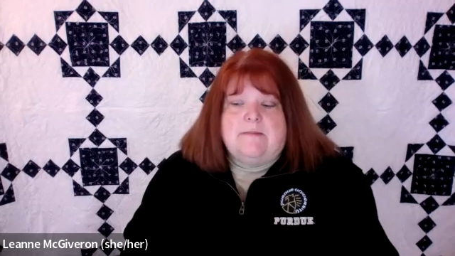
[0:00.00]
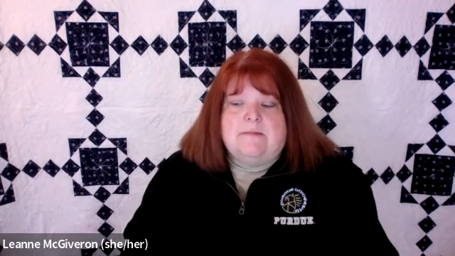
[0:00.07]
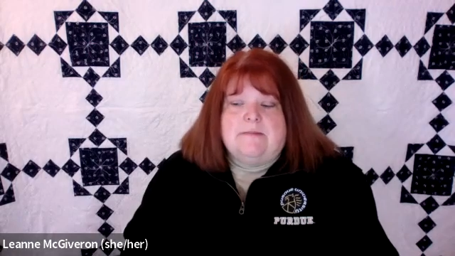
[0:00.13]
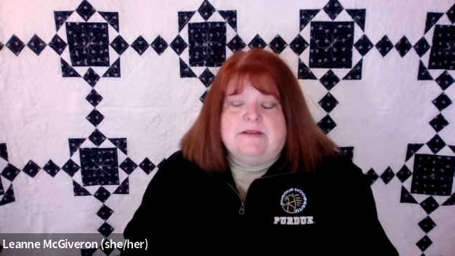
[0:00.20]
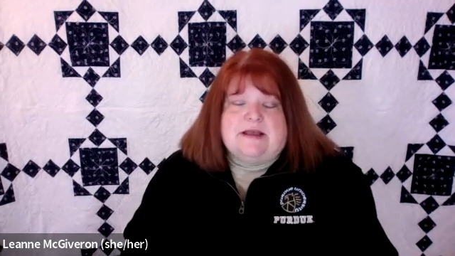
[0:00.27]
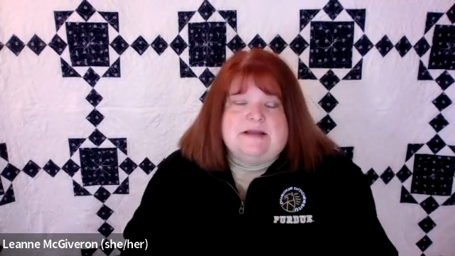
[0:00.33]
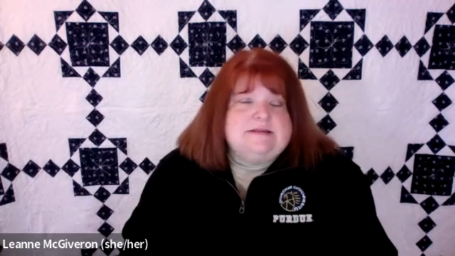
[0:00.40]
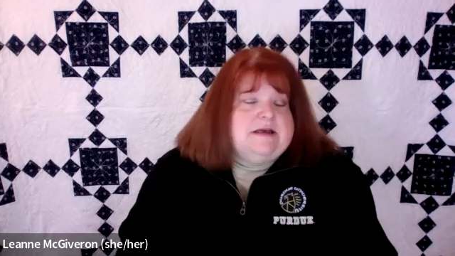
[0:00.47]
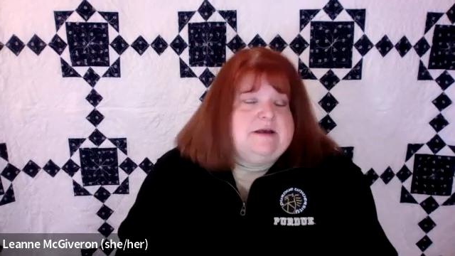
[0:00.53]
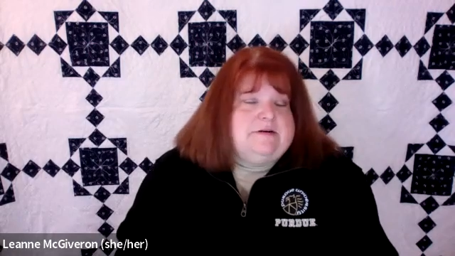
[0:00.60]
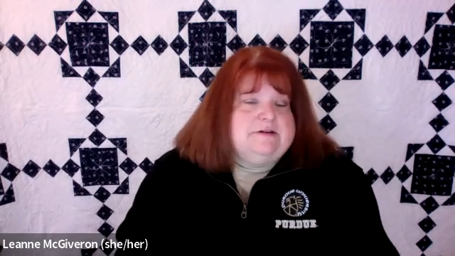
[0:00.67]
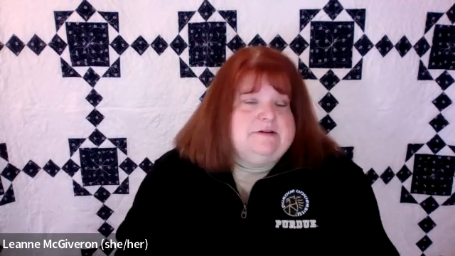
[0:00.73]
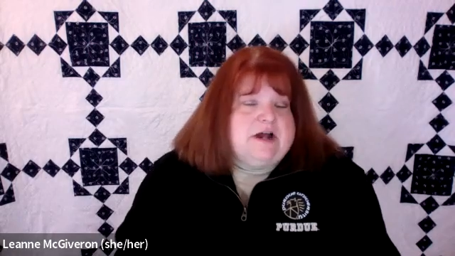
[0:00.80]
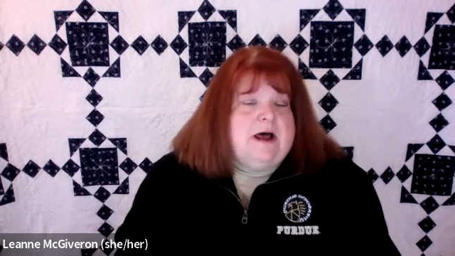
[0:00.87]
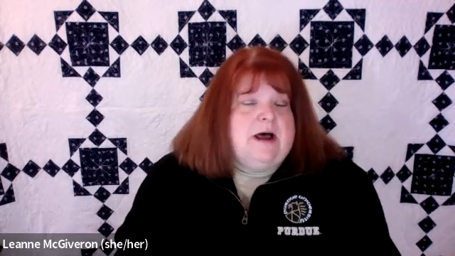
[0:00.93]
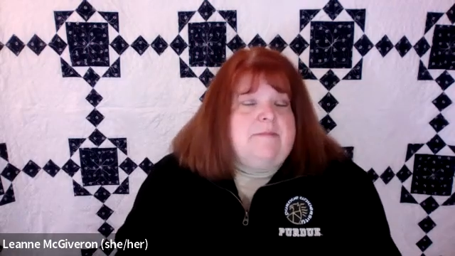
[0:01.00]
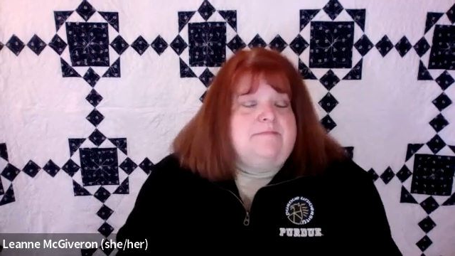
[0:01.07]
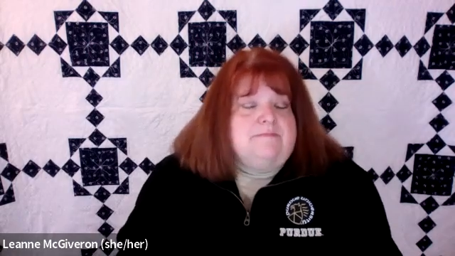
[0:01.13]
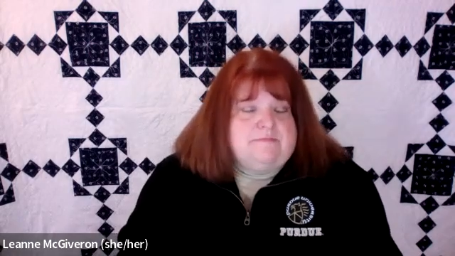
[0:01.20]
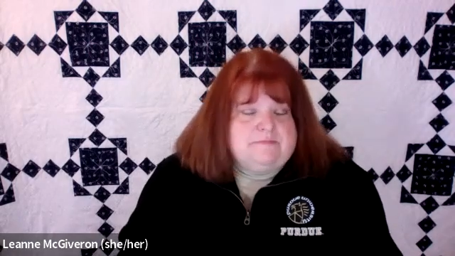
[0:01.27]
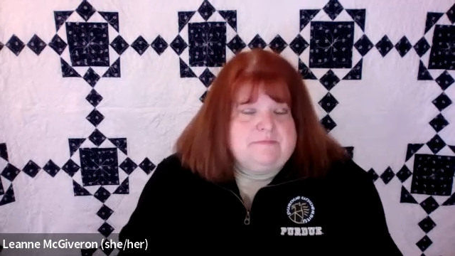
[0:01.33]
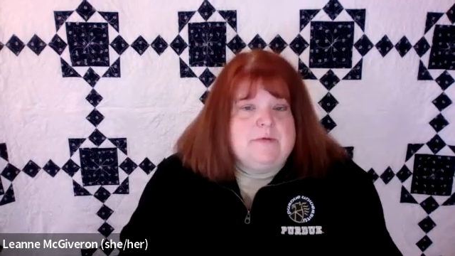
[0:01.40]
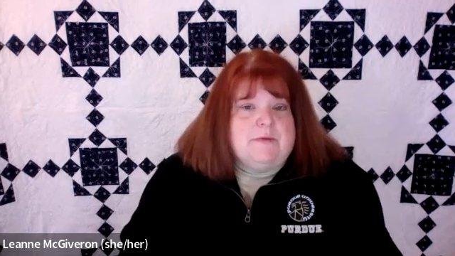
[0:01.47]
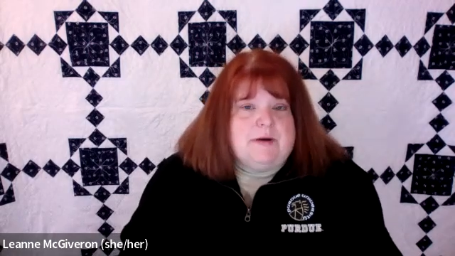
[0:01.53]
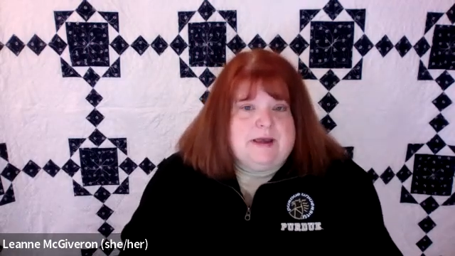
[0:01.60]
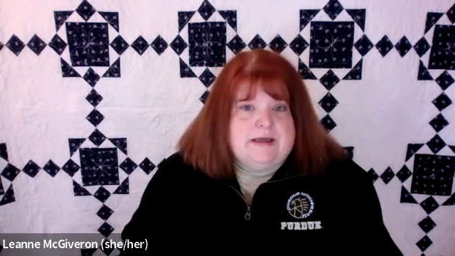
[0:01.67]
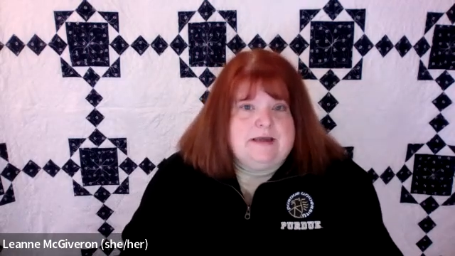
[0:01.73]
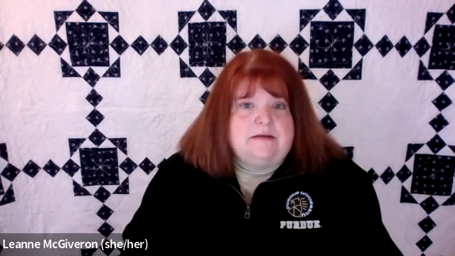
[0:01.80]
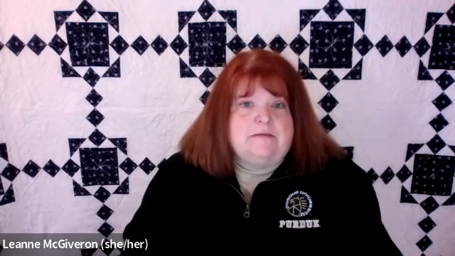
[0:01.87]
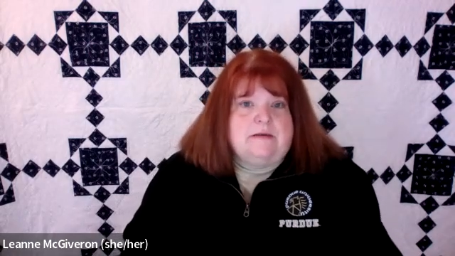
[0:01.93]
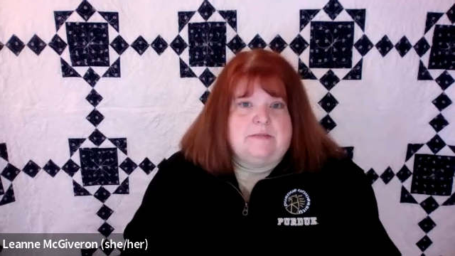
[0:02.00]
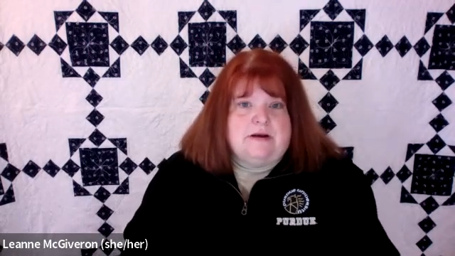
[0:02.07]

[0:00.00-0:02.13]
but that's not our job, right?